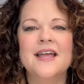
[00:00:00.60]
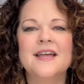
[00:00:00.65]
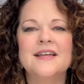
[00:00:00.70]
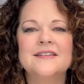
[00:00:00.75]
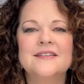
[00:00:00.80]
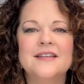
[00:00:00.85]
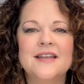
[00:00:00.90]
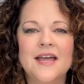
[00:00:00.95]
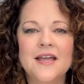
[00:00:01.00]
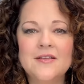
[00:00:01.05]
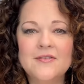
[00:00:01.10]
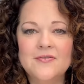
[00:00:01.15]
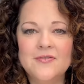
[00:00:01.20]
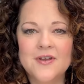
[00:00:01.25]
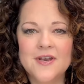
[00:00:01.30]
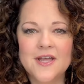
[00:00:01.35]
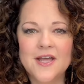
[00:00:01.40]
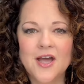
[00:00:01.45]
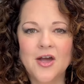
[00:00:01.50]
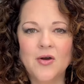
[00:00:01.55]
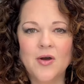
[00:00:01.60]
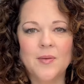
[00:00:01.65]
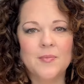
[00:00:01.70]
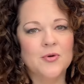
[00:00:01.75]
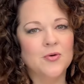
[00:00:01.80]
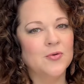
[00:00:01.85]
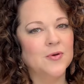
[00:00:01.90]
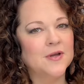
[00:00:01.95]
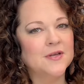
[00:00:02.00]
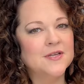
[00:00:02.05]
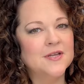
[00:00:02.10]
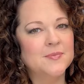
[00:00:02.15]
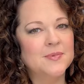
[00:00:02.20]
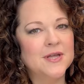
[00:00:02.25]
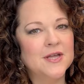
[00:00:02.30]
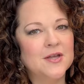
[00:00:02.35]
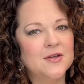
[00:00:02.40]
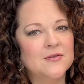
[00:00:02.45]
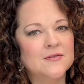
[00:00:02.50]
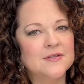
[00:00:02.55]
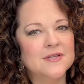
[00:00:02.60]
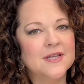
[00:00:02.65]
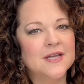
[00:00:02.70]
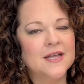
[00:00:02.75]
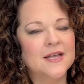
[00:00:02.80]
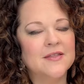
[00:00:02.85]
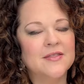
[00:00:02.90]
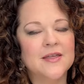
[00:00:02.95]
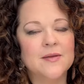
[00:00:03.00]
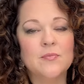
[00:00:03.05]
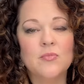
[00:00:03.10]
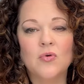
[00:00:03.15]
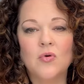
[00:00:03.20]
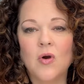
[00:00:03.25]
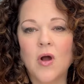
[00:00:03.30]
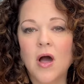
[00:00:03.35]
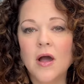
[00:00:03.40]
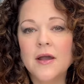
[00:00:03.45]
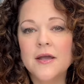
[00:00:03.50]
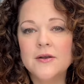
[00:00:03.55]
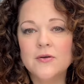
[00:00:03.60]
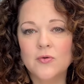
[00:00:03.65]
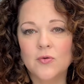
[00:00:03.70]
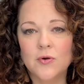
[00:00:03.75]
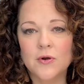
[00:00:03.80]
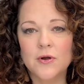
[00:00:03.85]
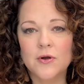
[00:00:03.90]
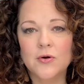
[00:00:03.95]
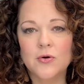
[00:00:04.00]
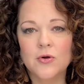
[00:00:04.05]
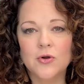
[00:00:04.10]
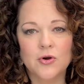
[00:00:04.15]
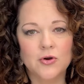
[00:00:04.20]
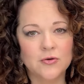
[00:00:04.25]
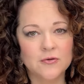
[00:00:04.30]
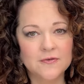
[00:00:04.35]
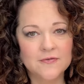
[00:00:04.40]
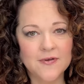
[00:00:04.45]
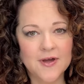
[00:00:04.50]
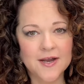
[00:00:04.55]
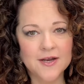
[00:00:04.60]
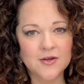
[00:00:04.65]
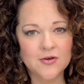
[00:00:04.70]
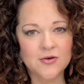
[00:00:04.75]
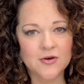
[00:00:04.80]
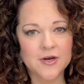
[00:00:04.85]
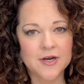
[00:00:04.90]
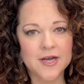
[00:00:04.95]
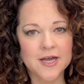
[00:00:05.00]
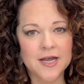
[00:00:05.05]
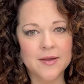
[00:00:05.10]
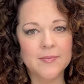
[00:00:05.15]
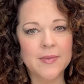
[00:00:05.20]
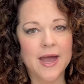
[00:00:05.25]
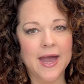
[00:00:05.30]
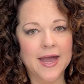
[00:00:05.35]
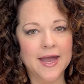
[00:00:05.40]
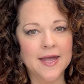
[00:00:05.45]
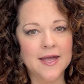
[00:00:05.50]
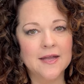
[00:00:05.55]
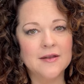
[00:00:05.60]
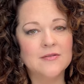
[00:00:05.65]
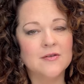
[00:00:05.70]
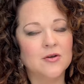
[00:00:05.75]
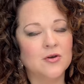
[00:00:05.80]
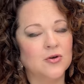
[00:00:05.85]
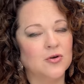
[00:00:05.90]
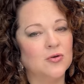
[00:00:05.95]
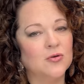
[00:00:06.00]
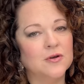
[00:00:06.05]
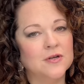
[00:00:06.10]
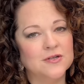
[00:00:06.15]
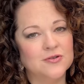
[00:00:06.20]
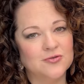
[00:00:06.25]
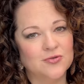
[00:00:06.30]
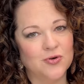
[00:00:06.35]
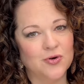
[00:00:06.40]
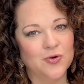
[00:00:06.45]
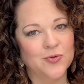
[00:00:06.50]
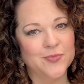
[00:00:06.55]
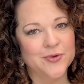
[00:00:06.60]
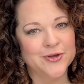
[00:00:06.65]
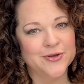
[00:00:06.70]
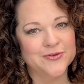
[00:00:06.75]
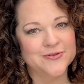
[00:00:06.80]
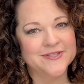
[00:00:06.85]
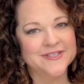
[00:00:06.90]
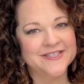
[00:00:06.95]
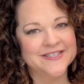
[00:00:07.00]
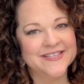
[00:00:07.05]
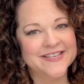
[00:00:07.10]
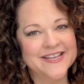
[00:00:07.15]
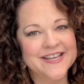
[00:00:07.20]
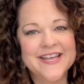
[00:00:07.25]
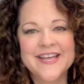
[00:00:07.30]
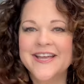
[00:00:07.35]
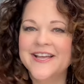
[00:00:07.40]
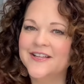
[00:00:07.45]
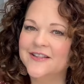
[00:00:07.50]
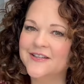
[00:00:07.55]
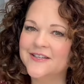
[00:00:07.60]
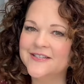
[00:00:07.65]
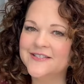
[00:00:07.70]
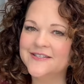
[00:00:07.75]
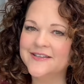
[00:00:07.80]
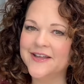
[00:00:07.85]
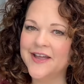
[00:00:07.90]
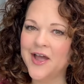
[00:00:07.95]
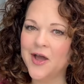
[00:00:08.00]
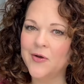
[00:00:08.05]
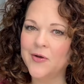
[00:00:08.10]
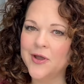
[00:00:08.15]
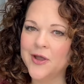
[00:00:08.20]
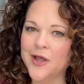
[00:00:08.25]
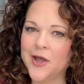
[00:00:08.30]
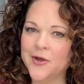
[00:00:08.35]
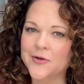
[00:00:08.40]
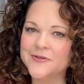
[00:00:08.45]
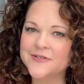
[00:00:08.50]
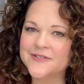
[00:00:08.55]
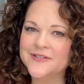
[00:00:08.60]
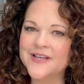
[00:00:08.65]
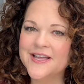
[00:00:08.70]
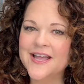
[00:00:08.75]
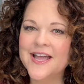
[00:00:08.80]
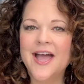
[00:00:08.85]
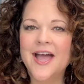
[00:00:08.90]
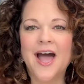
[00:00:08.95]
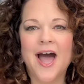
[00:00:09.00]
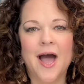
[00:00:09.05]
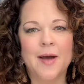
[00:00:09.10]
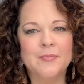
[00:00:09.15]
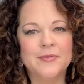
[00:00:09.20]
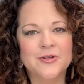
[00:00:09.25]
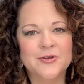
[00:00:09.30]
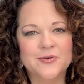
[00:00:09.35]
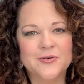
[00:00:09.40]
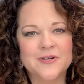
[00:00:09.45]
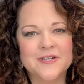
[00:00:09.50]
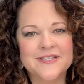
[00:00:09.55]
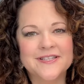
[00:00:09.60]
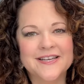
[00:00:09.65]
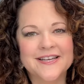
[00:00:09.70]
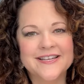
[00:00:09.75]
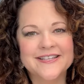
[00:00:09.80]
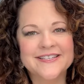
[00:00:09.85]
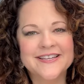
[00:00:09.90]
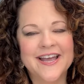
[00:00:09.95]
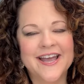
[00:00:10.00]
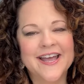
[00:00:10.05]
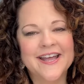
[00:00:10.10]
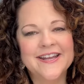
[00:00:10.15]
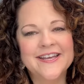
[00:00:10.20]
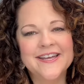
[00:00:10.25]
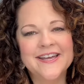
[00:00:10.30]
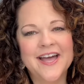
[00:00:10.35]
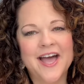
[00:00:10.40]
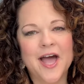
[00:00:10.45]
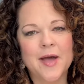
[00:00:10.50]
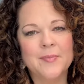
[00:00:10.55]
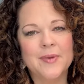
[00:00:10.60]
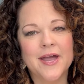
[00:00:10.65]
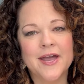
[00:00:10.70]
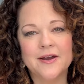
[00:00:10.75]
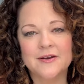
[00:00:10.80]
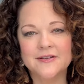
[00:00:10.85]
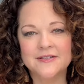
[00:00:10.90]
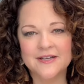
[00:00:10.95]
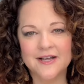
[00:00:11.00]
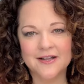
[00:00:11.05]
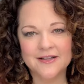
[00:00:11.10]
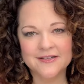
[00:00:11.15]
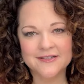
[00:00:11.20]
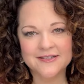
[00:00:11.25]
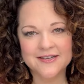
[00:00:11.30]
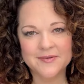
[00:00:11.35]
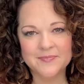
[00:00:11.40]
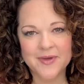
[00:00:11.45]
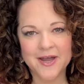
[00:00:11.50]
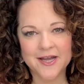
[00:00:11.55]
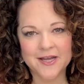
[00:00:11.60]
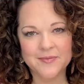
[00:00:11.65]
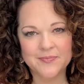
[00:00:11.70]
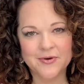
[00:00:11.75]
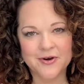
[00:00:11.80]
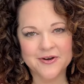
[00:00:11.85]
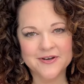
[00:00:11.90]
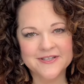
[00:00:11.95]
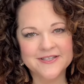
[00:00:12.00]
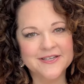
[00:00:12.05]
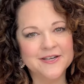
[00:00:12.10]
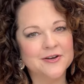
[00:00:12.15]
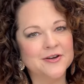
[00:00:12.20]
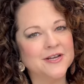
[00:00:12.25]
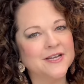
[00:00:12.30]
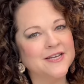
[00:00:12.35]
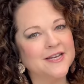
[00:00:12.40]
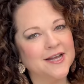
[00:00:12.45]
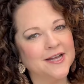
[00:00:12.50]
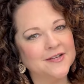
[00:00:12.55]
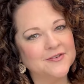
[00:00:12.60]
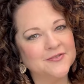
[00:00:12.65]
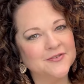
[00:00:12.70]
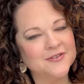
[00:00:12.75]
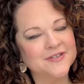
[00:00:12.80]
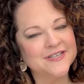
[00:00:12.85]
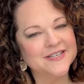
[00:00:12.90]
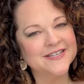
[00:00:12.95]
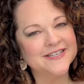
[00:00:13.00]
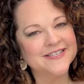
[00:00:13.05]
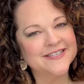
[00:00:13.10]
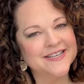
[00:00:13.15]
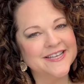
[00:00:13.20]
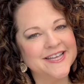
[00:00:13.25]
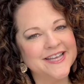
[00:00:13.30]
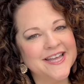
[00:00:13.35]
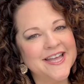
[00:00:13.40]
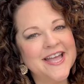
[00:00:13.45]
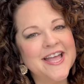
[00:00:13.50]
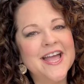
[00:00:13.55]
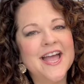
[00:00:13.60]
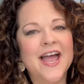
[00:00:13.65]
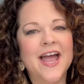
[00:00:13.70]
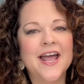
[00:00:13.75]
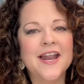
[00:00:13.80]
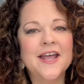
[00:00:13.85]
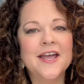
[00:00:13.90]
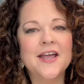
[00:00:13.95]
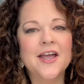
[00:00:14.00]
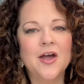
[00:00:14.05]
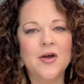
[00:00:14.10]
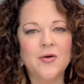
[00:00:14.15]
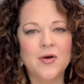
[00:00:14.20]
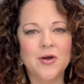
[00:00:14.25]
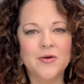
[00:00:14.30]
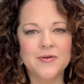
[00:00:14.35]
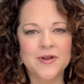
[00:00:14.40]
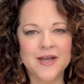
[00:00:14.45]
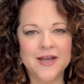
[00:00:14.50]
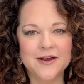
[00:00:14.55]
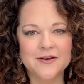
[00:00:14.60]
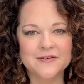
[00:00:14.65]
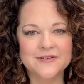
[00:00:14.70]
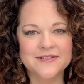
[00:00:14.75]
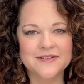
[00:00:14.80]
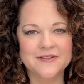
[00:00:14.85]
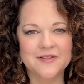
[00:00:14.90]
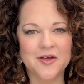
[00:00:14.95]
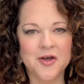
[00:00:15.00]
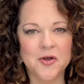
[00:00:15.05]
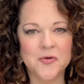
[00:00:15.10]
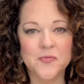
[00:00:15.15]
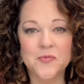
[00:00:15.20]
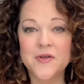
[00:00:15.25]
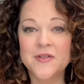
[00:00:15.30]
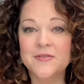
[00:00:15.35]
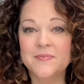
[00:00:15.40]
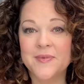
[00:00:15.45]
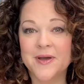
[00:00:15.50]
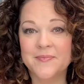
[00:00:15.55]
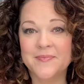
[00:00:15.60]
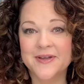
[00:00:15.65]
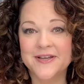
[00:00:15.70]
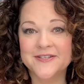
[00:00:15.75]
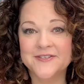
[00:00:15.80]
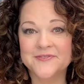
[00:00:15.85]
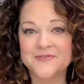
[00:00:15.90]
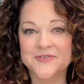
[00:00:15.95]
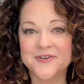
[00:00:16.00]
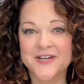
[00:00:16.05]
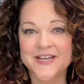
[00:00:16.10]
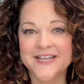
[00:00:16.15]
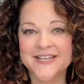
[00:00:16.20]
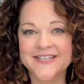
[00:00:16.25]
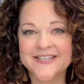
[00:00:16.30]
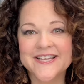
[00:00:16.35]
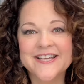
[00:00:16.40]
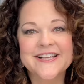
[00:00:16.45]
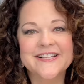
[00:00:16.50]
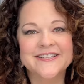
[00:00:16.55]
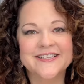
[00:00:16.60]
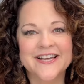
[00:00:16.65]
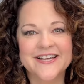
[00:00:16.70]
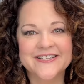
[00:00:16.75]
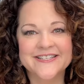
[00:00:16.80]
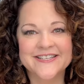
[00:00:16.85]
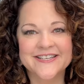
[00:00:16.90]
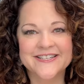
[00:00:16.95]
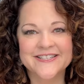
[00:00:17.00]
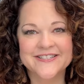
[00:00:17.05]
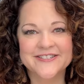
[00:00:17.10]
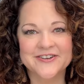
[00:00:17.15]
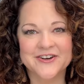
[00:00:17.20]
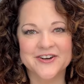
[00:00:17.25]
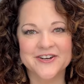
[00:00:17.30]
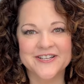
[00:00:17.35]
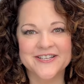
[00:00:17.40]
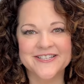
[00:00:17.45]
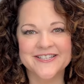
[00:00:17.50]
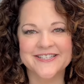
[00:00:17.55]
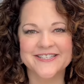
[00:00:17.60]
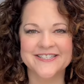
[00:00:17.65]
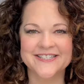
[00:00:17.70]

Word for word: Today's video, I'm going to be using the Moroccan Oil Curl Defining Cream and the Curl Control Mousse. Let's see how it goes. I'm Lenora Santana. I'm a hairstylist and makeup artist here in Nashville, Tennessee, and I co-own a hair salon with my best friend. Let's get started.